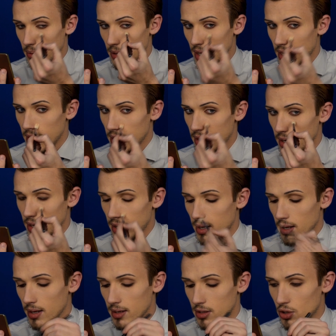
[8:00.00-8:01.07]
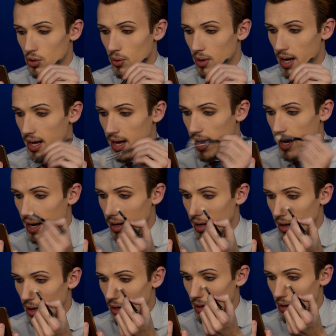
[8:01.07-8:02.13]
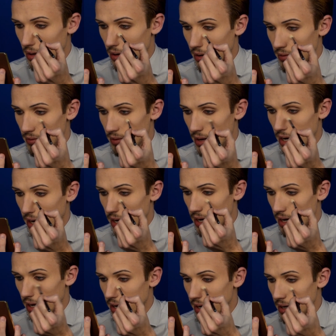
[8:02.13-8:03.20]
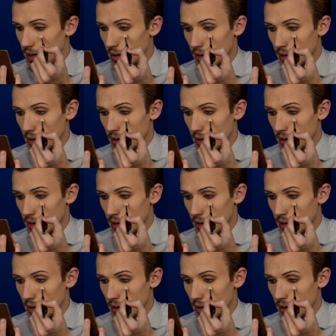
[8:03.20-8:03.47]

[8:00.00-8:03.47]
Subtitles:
apply a little triangle of highlight.